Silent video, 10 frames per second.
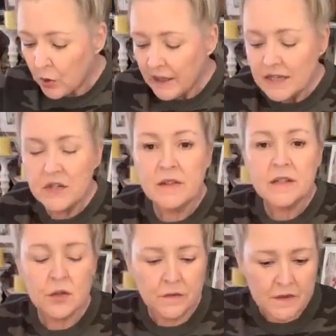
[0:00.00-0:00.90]
We're going to do the
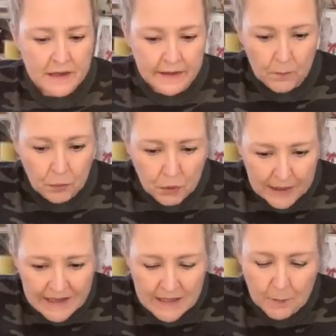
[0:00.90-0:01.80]
surface in the
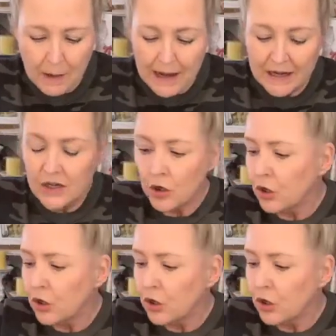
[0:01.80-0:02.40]
pretty Spanish,